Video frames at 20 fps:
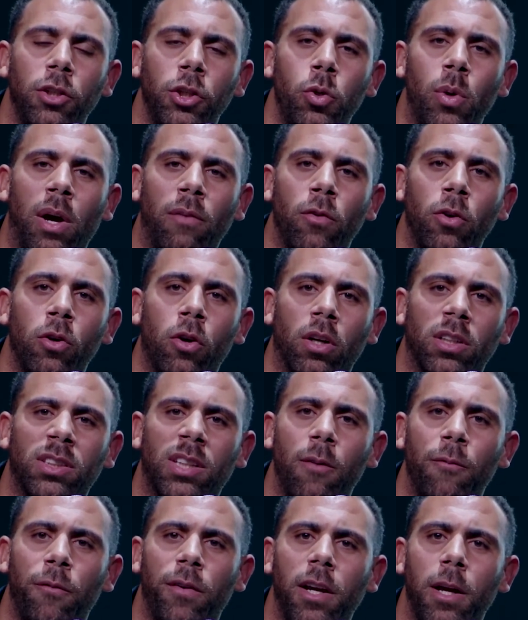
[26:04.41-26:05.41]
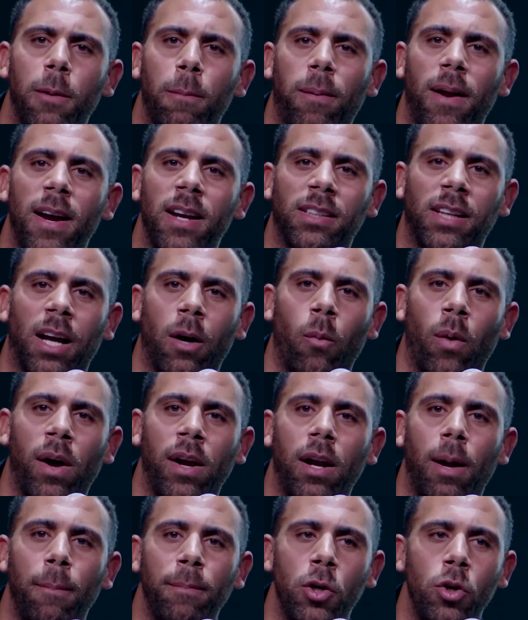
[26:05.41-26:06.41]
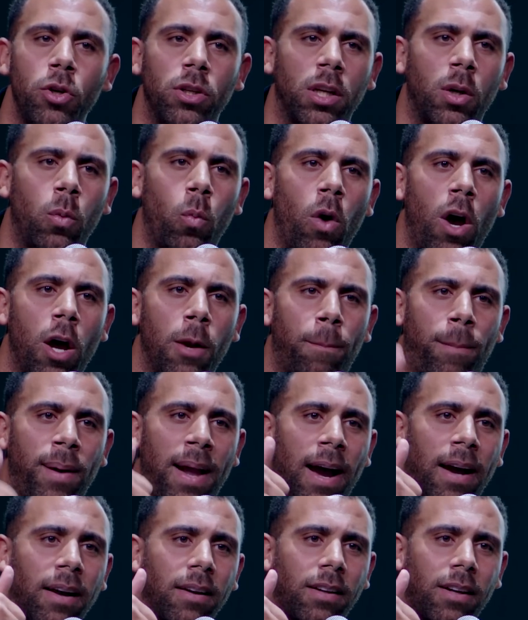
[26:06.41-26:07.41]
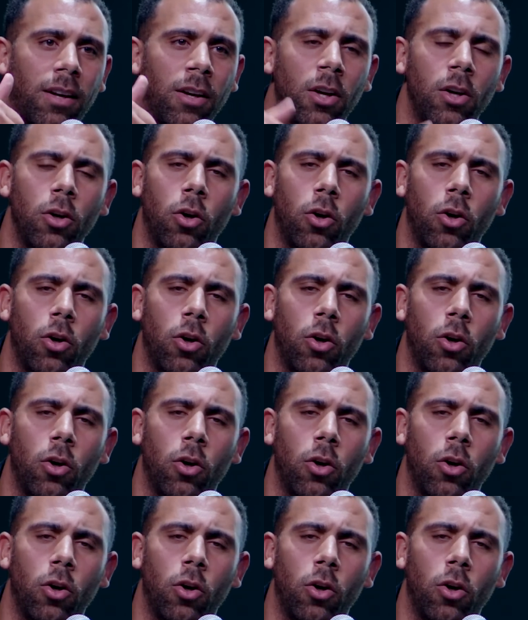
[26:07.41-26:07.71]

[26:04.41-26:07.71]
you haven't got something in place that when I'm using the word black